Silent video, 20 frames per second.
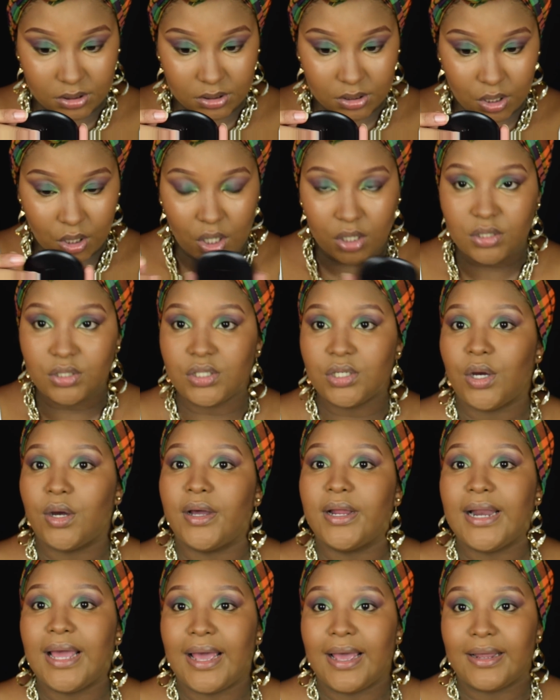
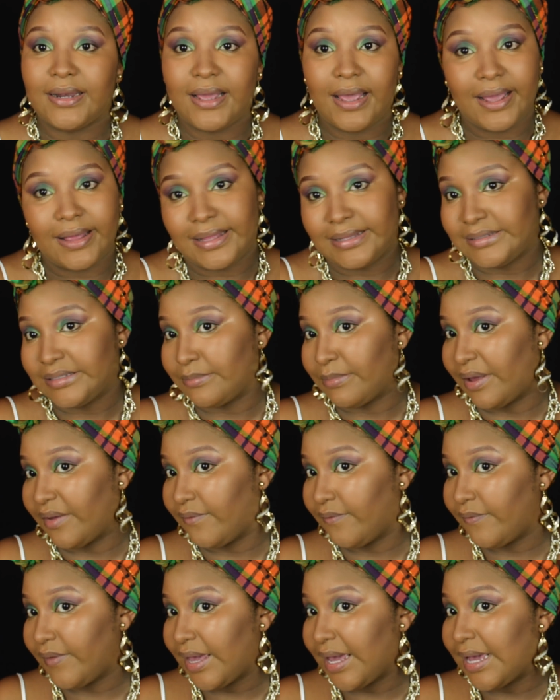contoured and highlighted my
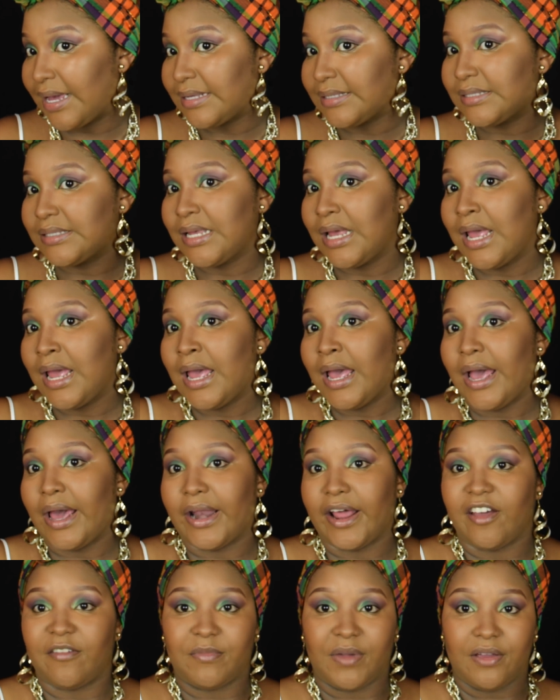face, and
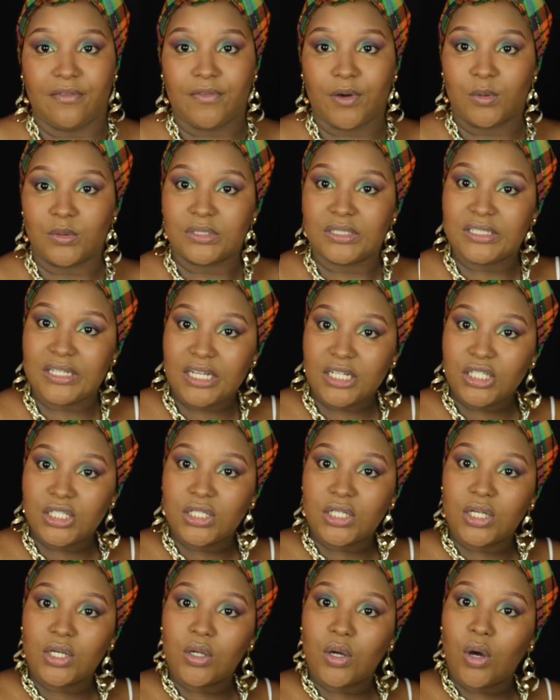I have my
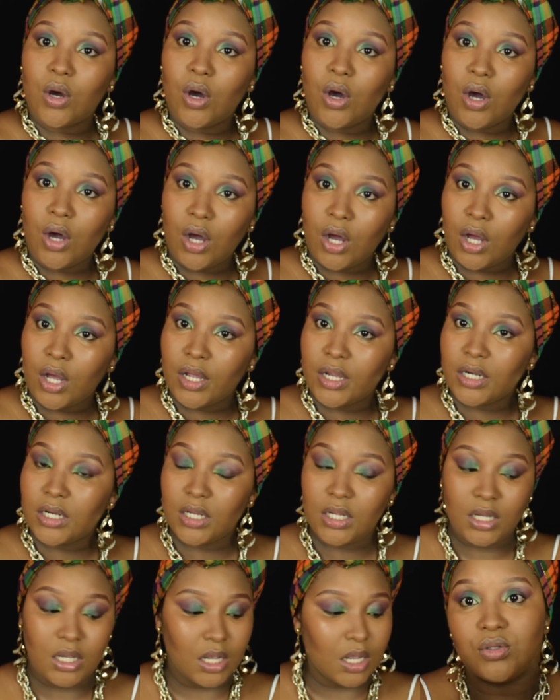foundation on.
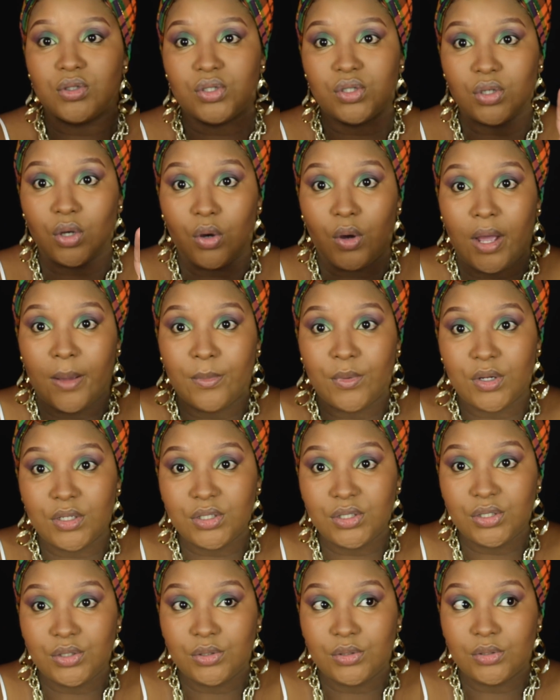So I'm going
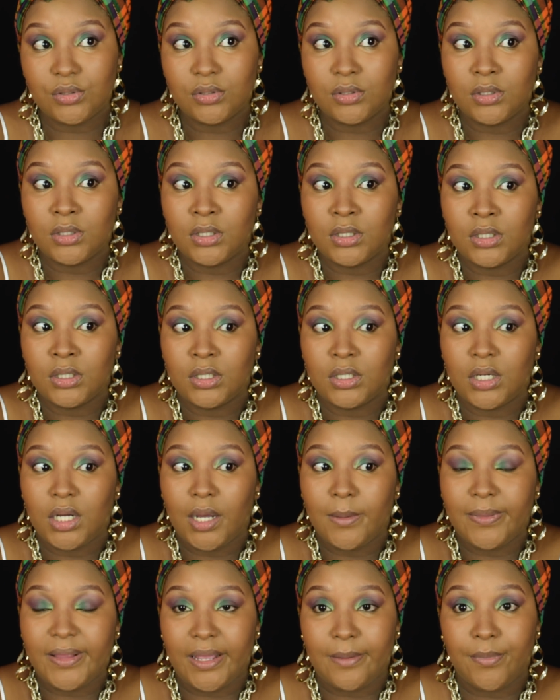to
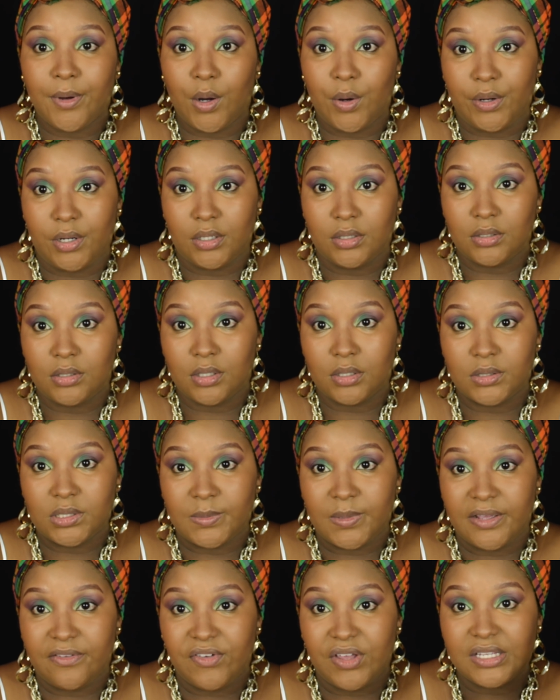apply powder onto
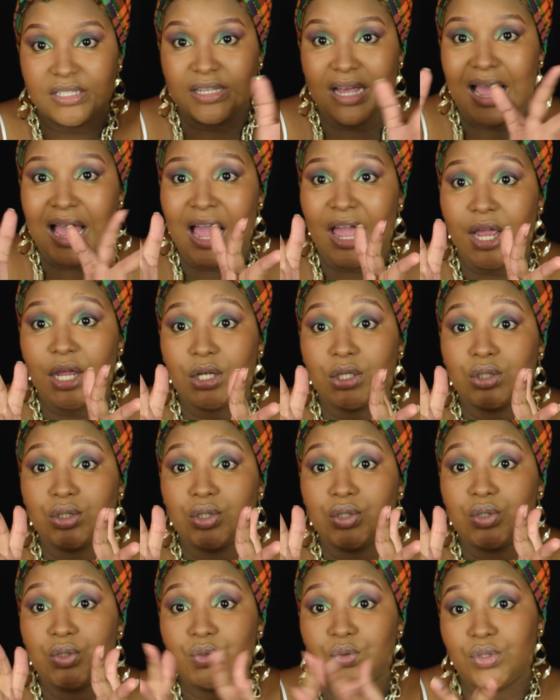my face. I
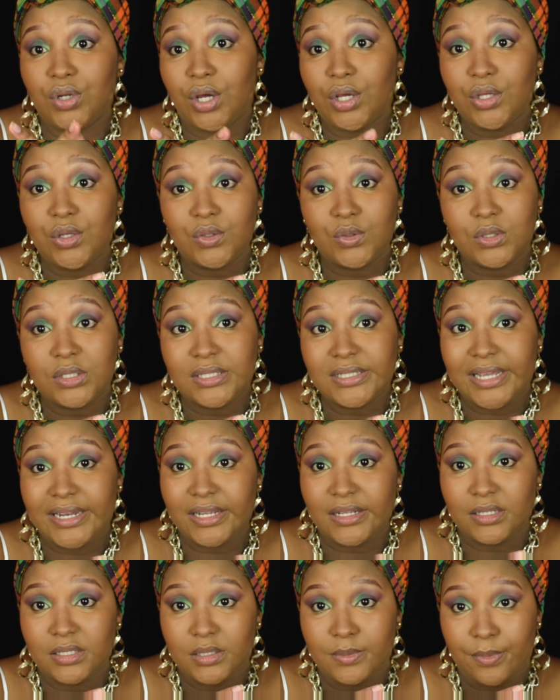do not use
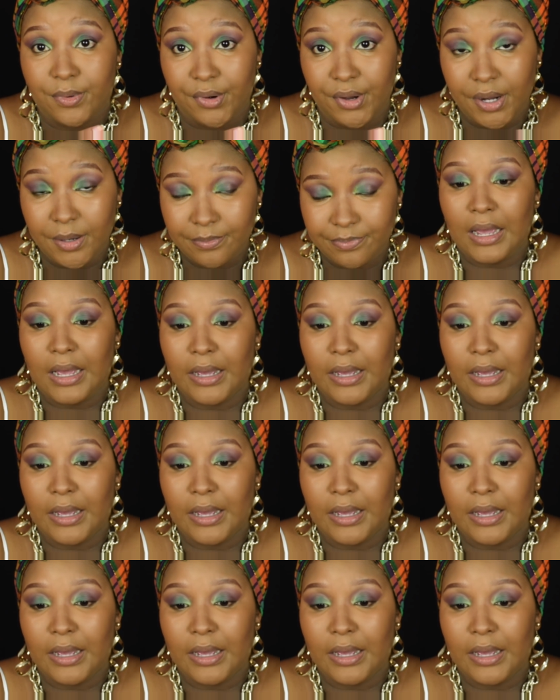setting spray.